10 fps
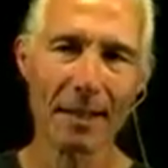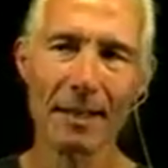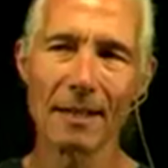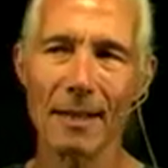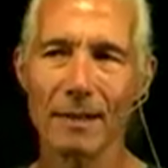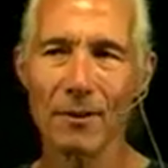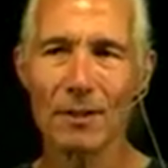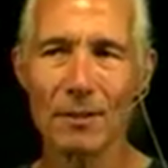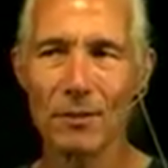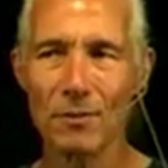later on
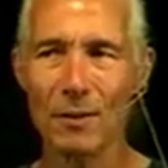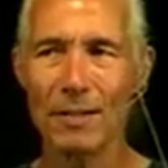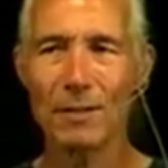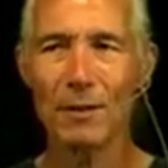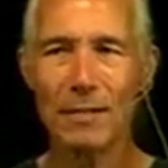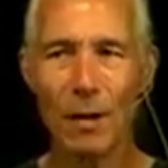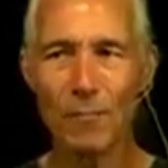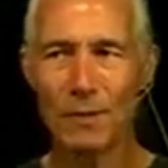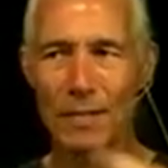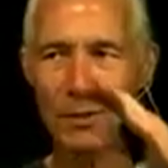too. And so it's
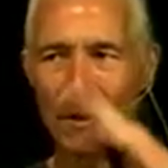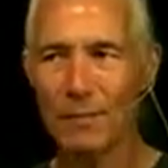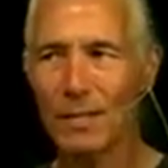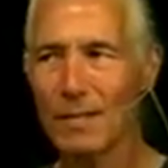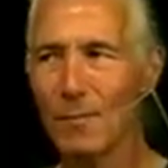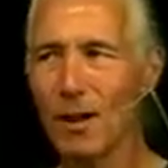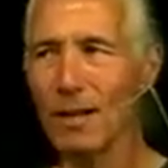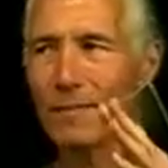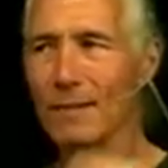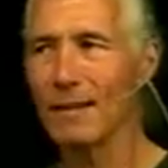helpful to sort of see them all
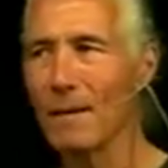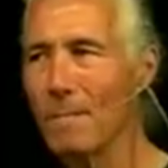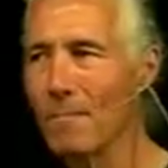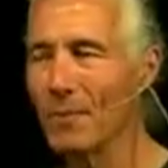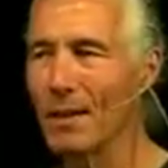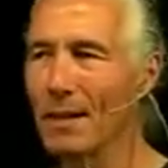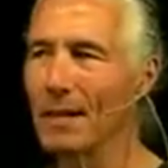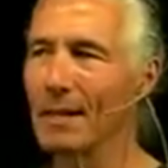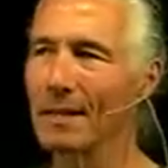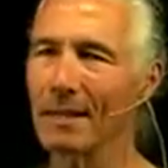in the same,
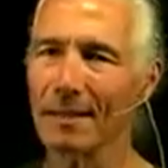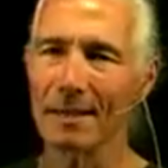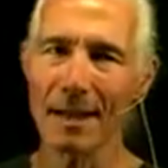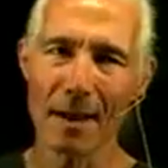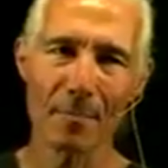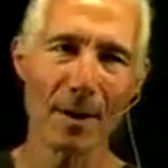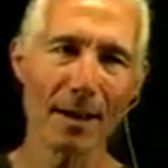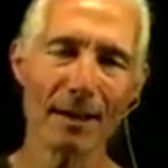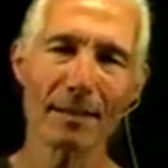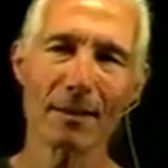like the dot
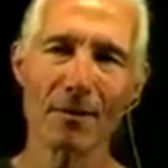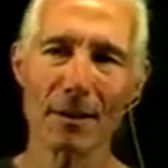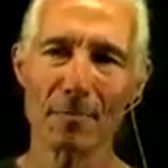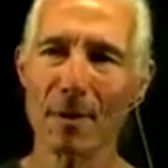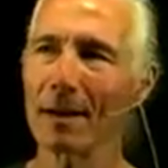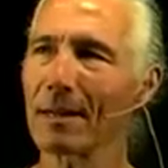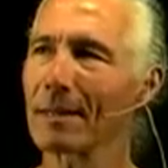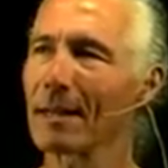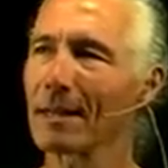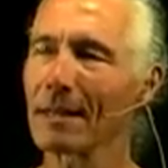product, the cross product,
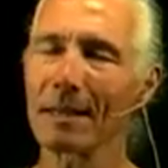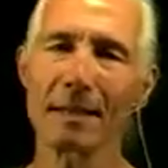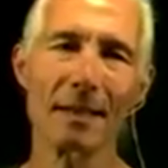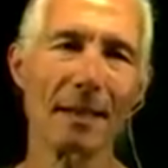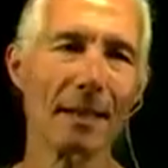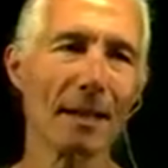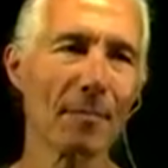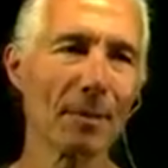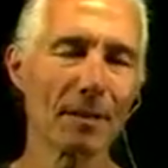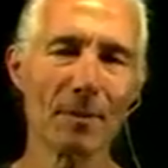and the
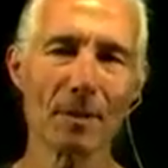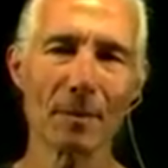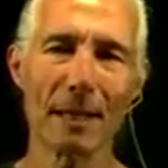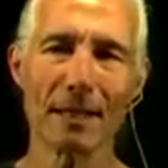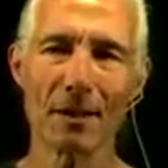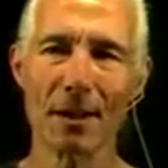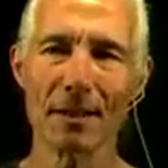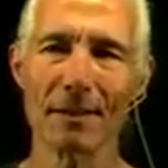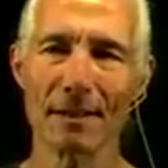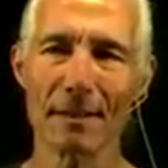complex multiplication all
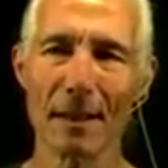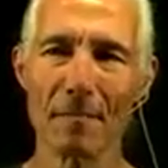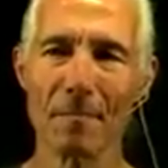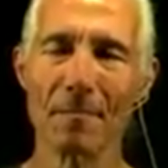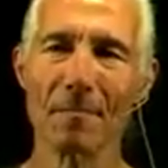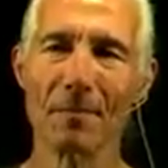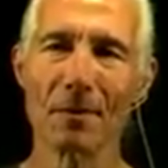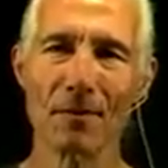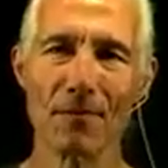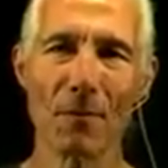in the same
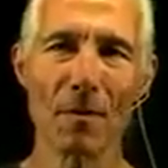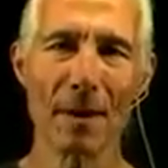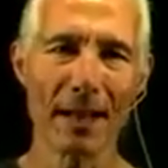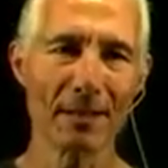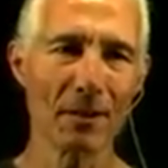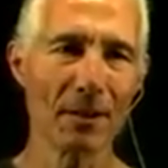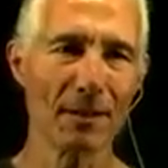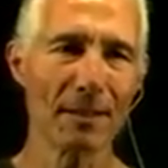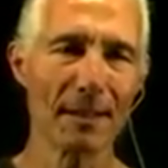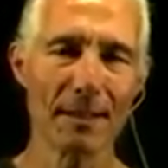sort of format. So you can
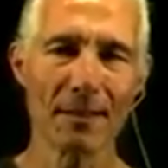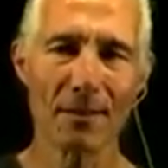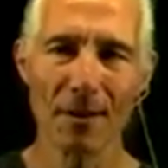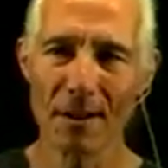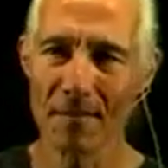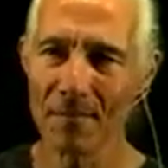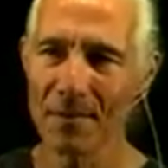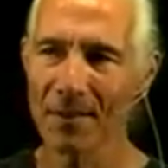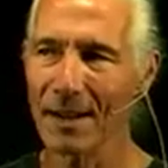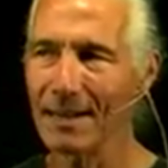see that they're all
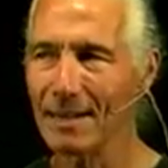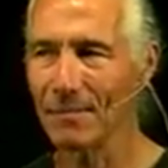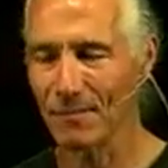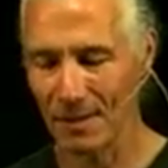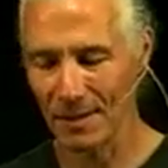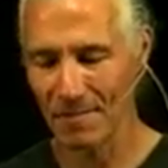slightly different.